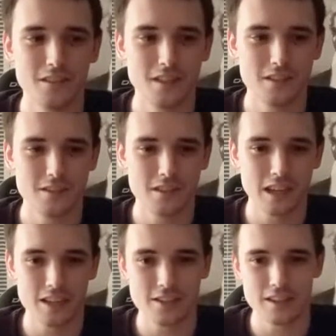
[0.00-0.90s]
that's
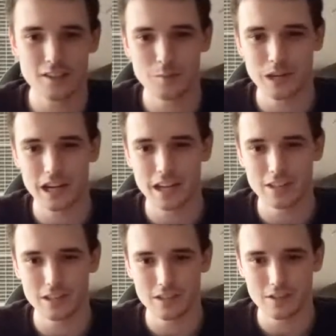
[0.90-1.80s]
like sent in by
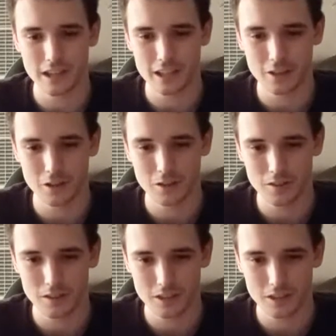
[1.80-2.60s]
Hydra to try to